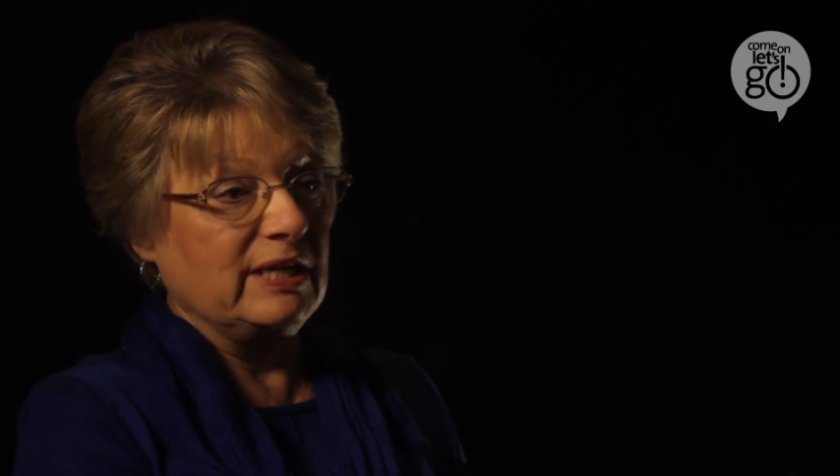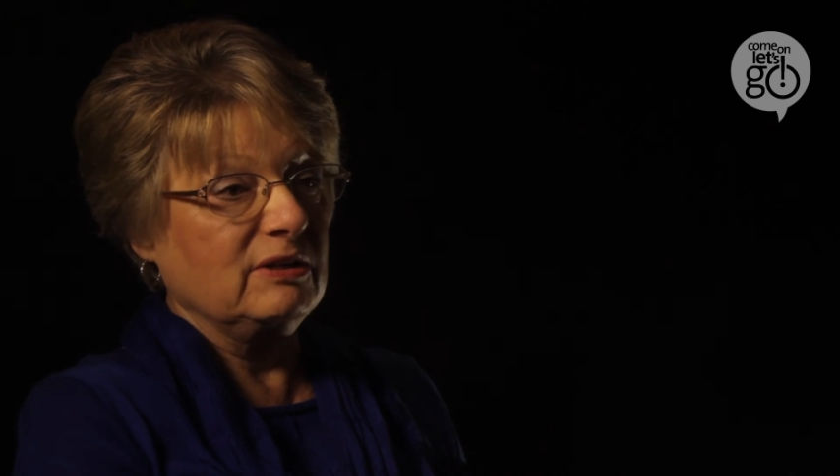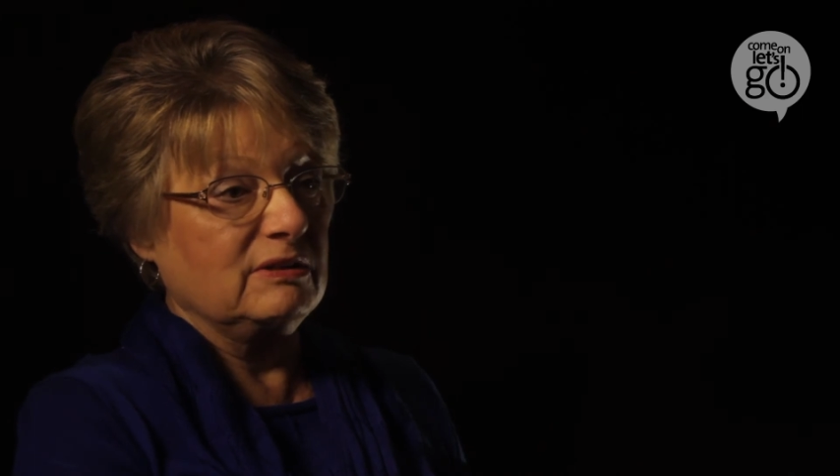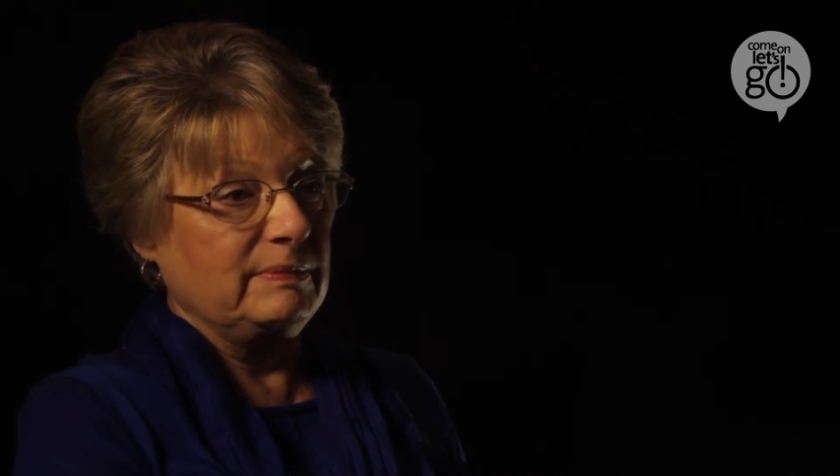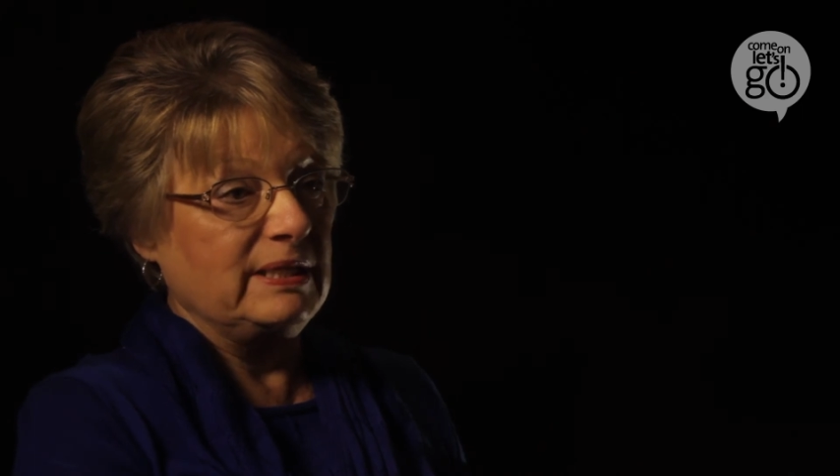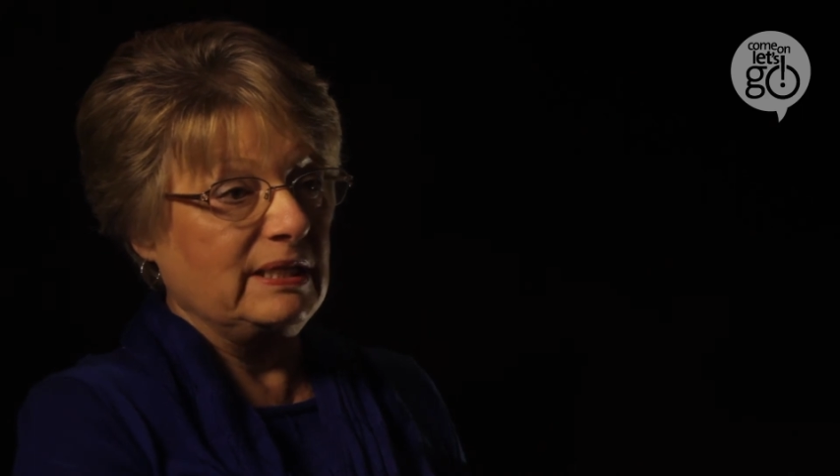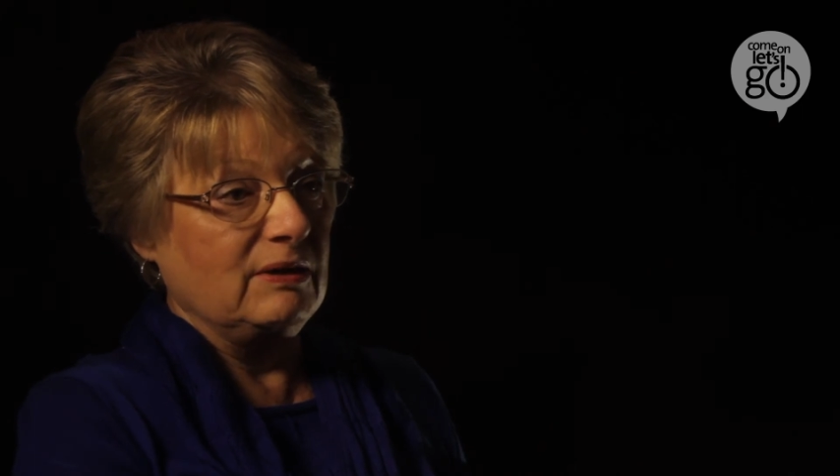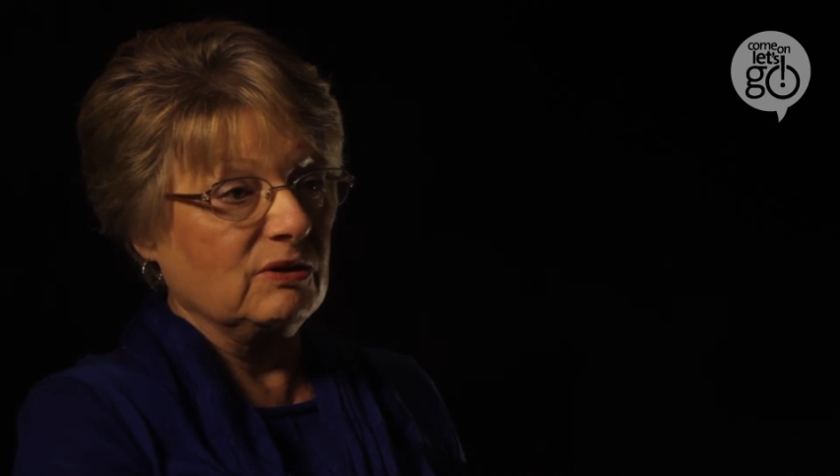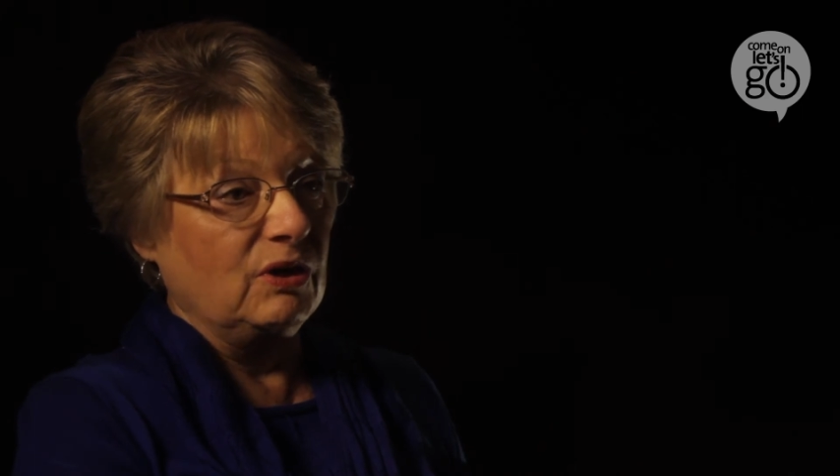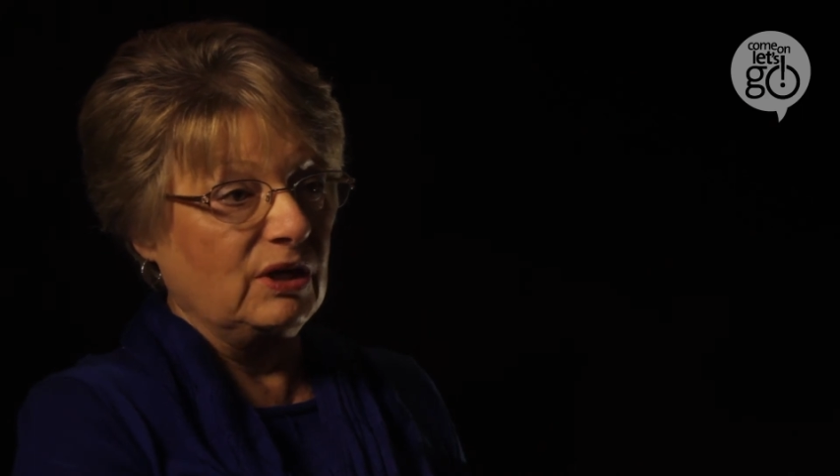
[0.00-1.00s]
I could have been an
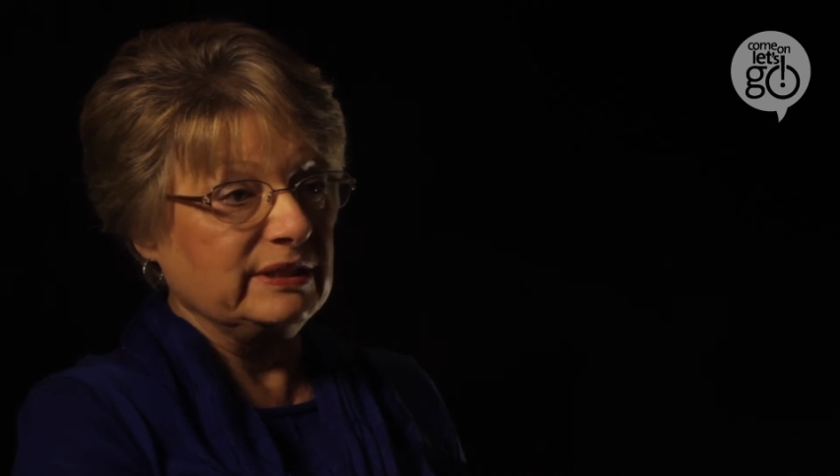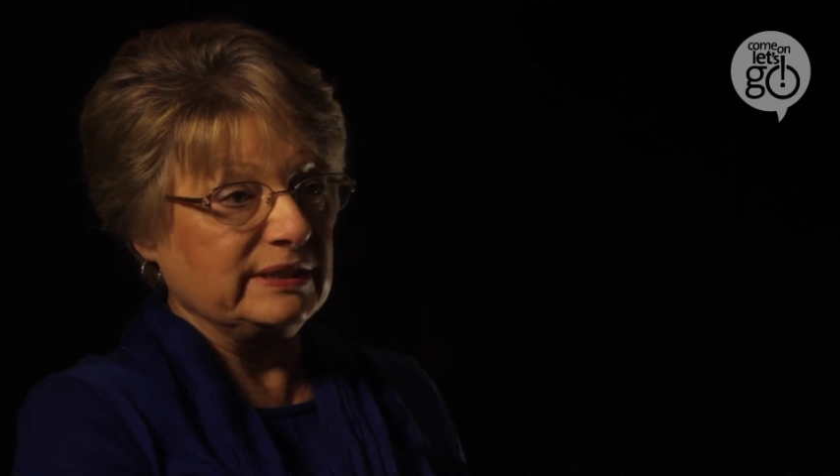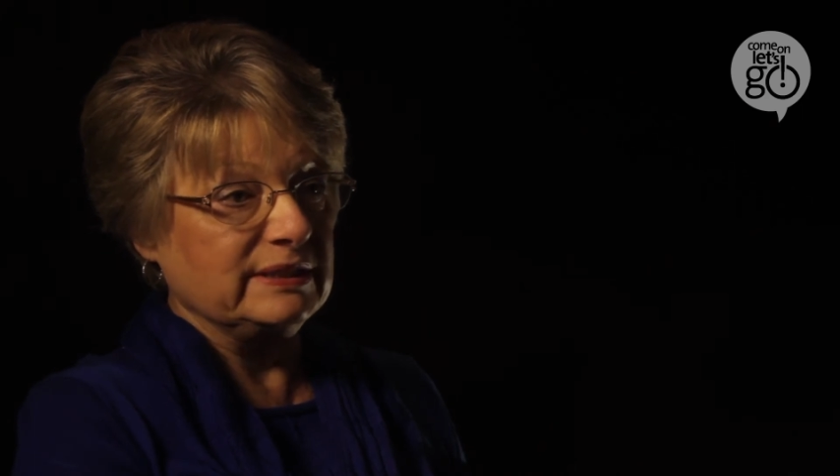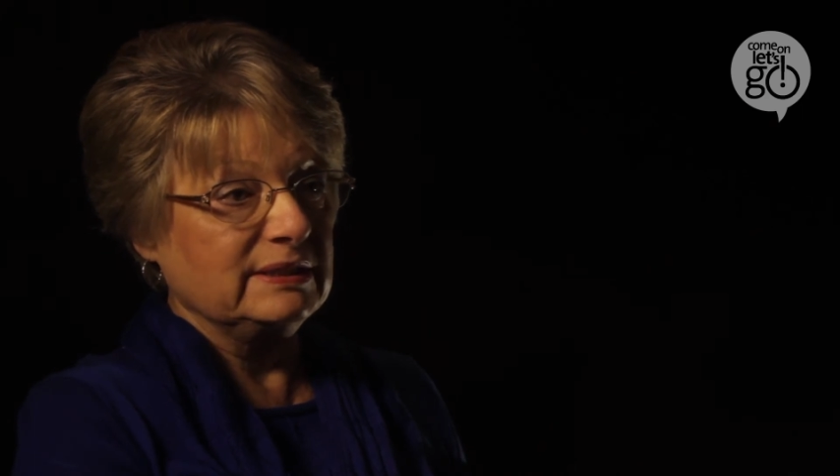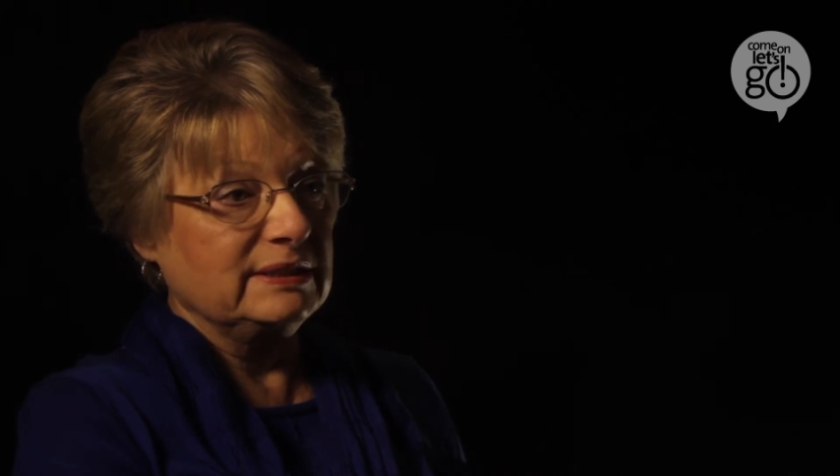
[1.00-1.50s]
alcoholic.